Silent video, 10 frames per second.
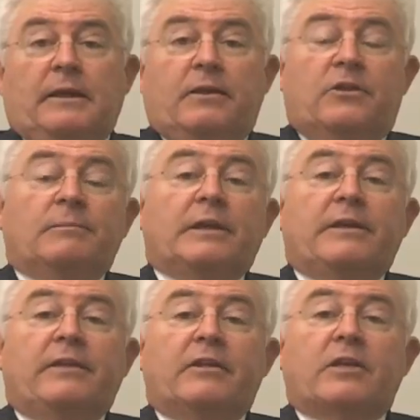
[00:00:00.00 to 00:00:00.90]

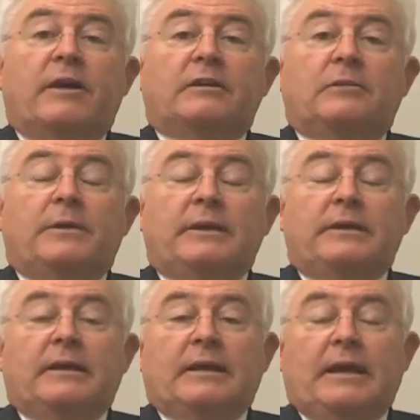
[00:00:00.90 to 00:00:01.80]
Similarly, there's going to
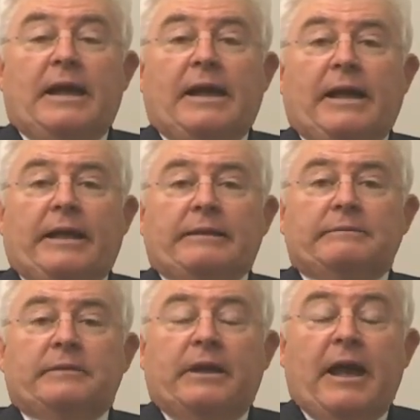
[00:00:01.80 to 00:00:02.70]
be
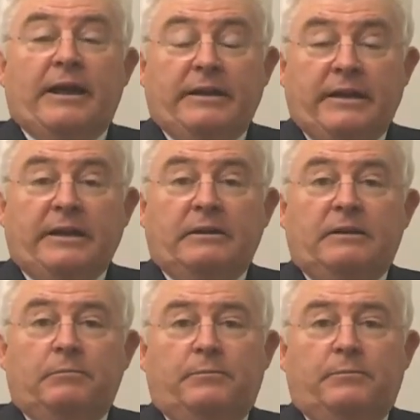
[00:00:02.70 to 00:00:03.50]
a need